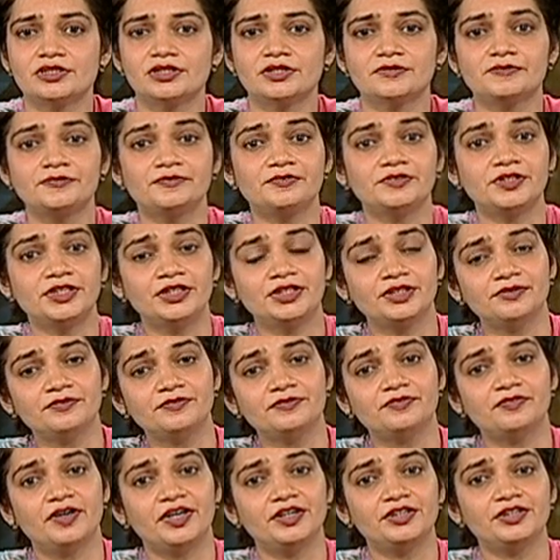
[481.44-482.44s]
the freedom
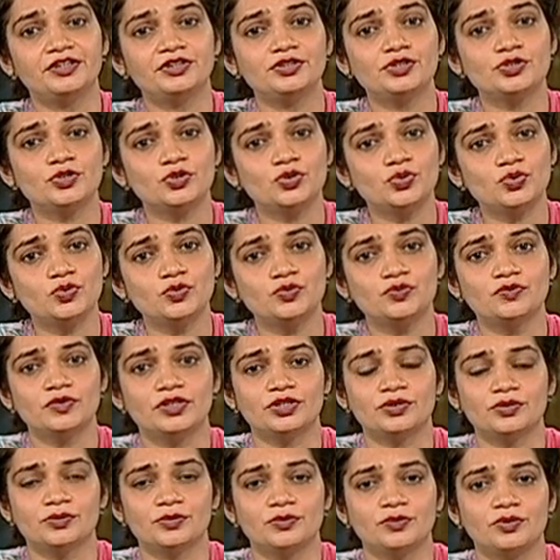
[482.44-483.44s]
fighters too
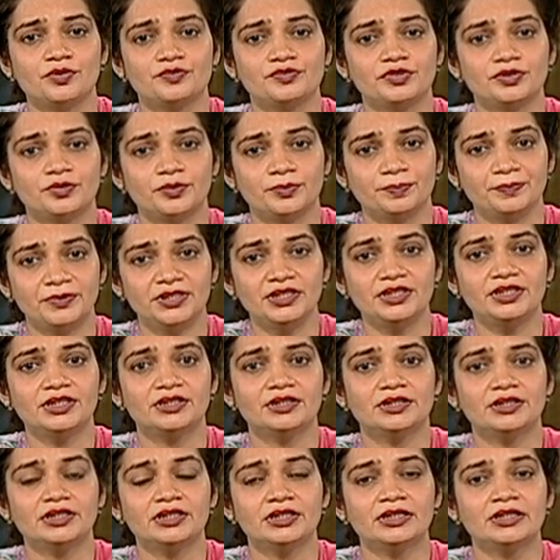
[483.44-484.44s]
were of the
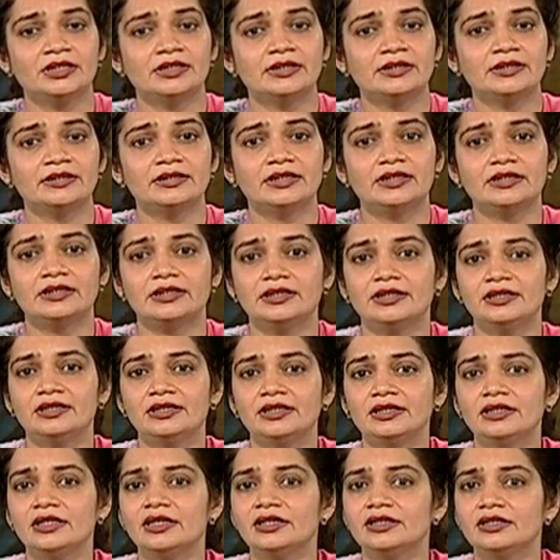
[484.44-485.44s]
opinion that
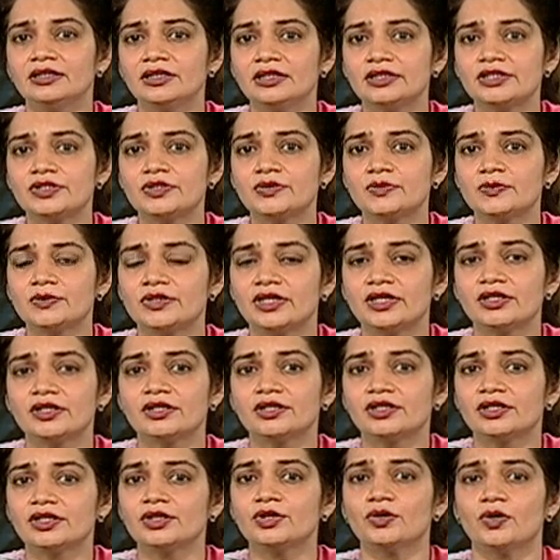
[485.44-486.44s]
India needs to get
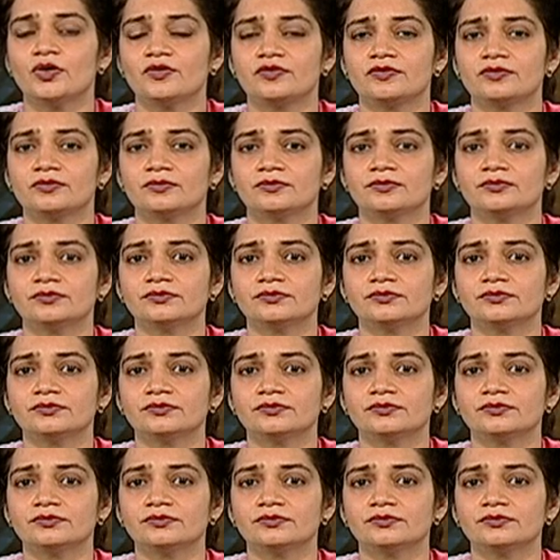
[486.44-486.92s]
rid of